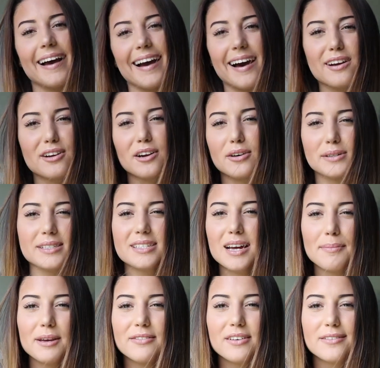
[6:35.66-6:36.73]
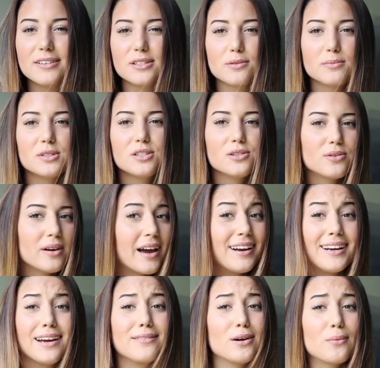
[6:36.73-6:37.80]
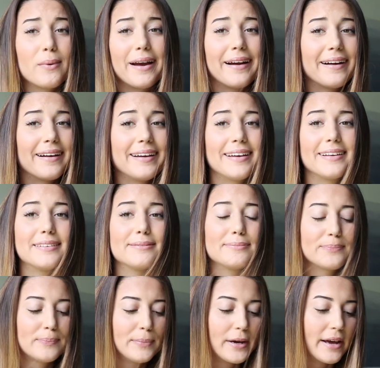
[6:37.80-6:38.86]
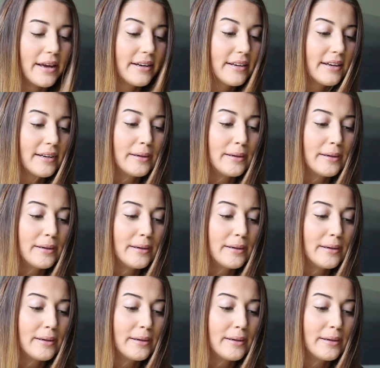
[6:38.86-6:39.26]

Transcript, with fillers: I don't know, it's not my favorite swimsuit. I never wear it, but